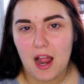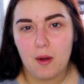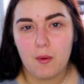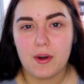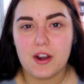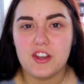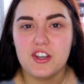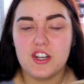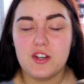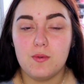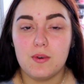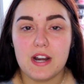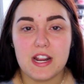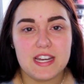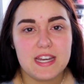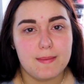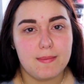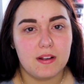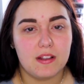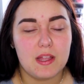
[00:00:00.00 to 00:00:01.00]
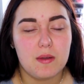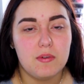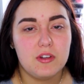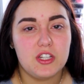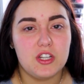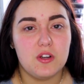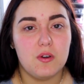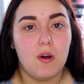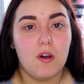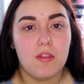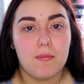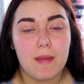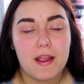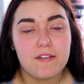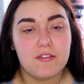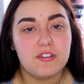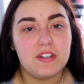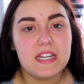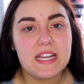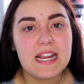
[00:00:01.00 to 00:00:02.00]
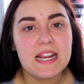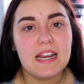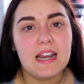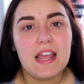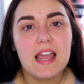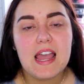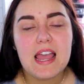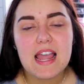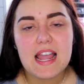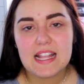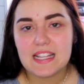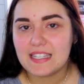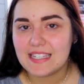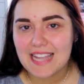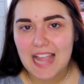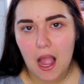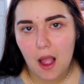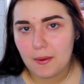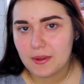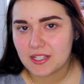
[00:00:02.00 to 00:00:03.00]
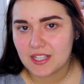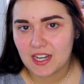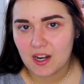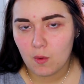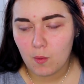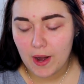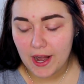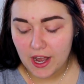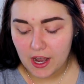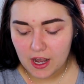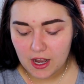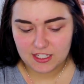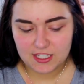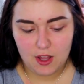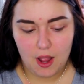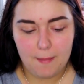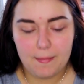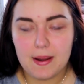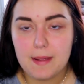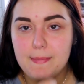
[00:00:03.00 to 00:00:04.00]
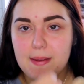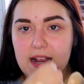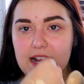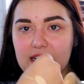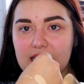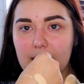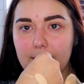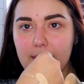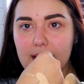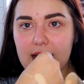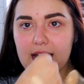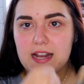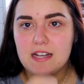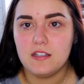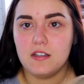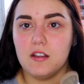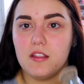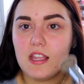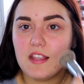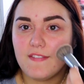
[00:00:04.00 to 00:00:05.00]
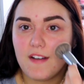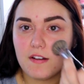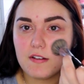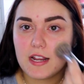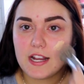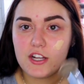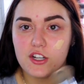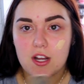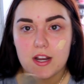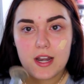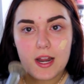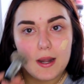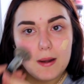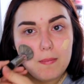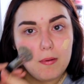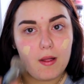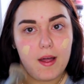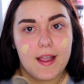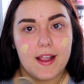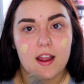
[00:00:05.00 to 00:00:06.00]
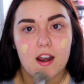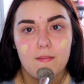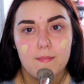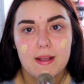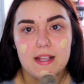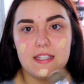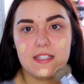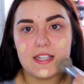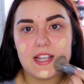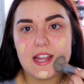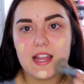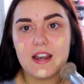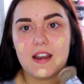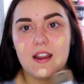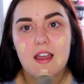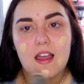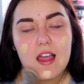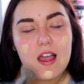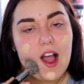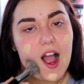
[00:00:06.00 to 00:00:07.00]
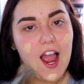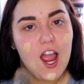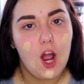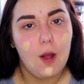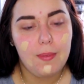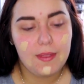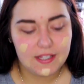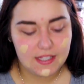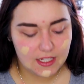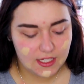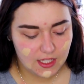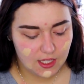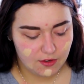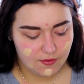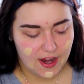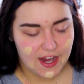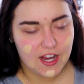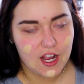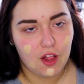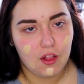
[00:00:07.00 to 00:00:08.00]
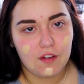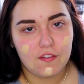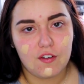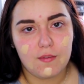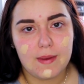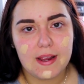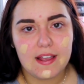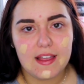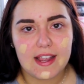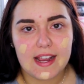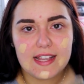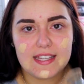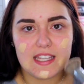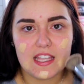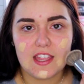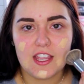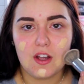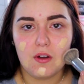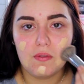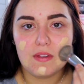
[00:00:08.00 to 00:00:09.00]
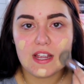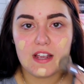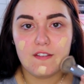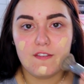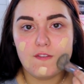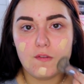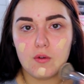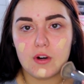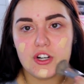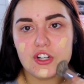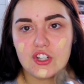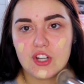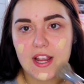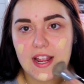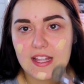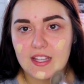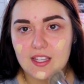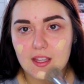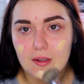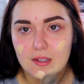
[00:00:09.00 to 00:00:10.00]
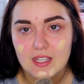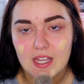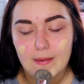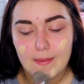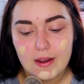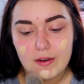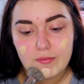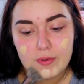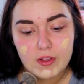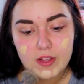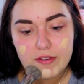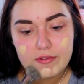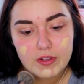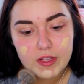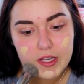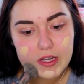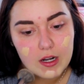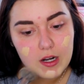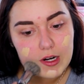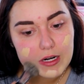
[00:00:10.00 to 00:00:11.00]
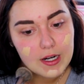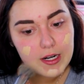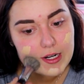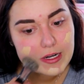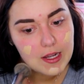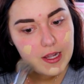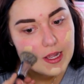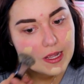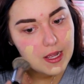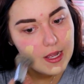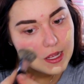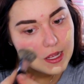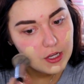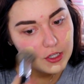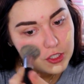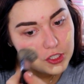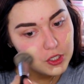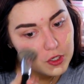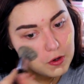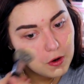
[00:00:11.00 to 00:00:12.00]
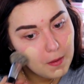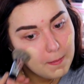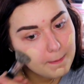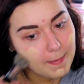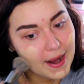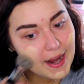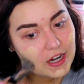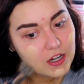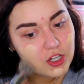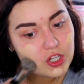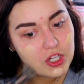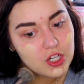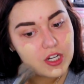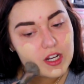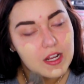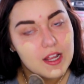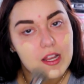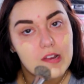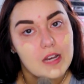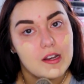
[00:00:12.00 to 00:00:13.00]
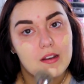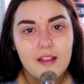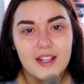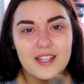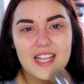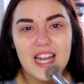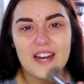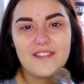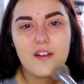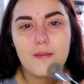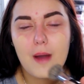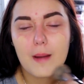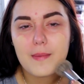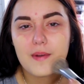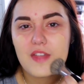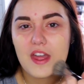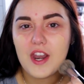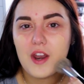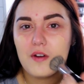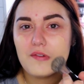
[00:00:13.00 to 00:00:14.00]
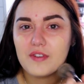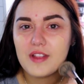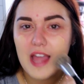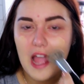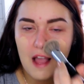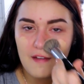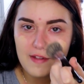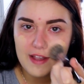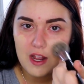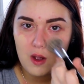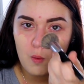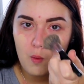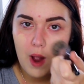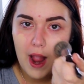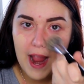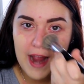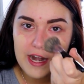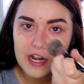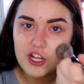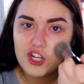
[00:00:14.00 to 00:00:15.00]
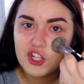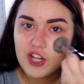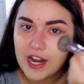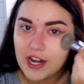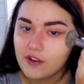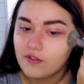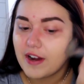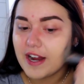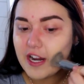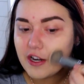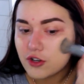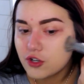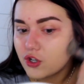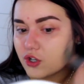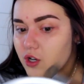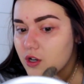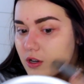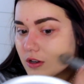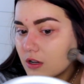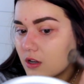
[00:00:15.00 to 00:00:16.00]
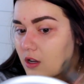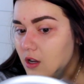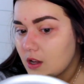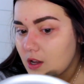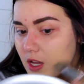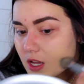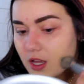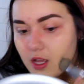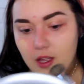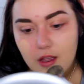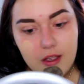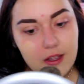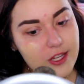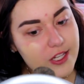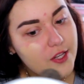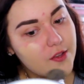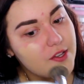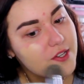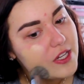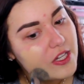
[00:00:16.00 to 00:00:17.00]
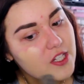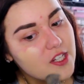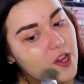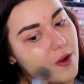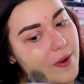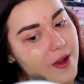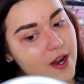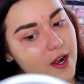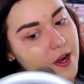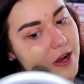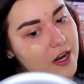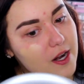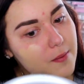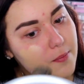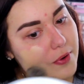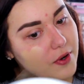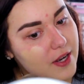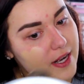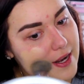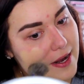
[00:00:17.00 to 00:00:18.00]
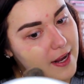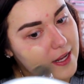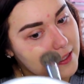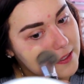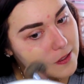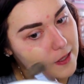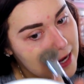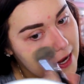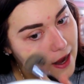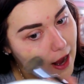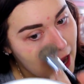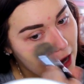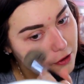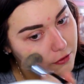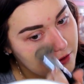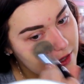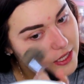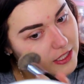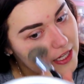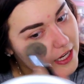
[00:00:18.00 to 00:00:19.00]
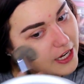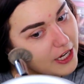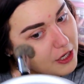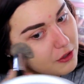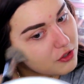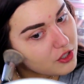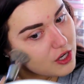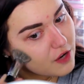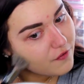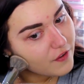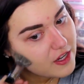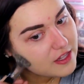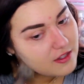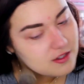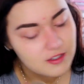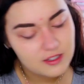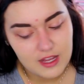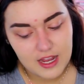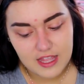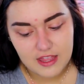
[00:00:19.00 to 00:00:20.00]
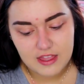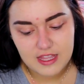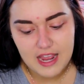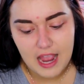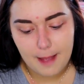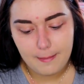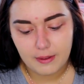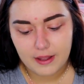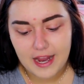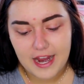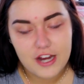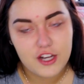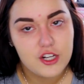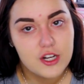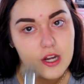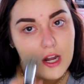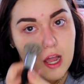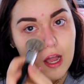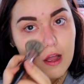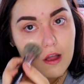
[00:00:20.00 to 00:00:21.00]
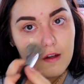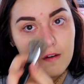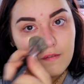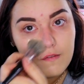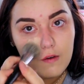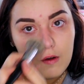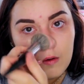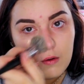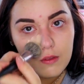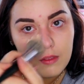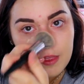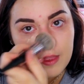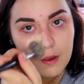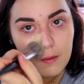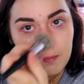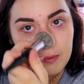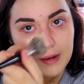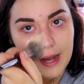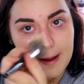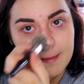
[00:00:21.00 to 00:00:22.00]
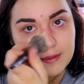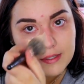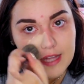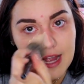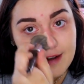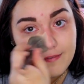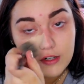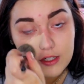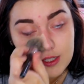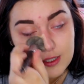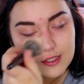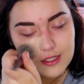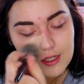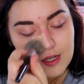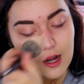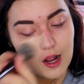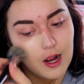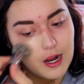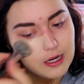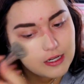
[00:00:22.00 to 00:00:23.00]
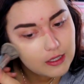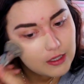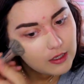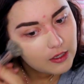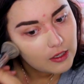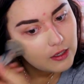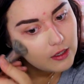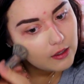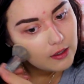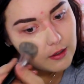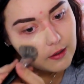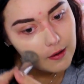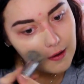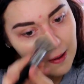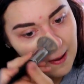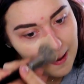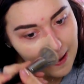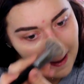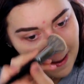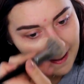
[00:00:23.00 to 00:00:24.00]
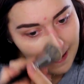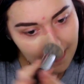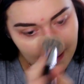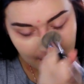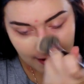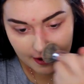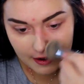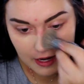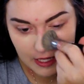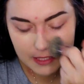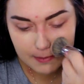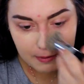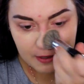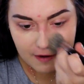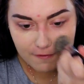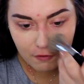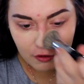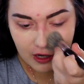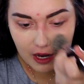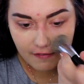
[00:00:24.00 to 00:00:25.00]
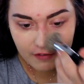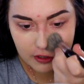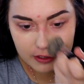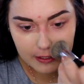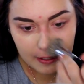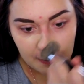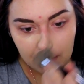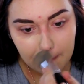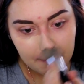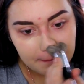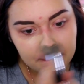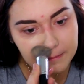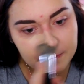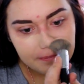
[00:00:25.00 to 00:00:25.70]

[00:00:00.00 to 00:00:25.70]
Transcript: I want to do what I typically would do with my routine and see how it's going to wear. So I'm going to be dipping into the foundation and applying it on my skin. I hope this is the right color for me. Like I said, they only have 4 shades, so it's going to be really hard to match, and it's kind of a bummer that I don't really have like a wide shade range. So this is going on pretty nicely. I don't really see a huge difference in the application of the prime side versus the not. It is pretty full coverage though.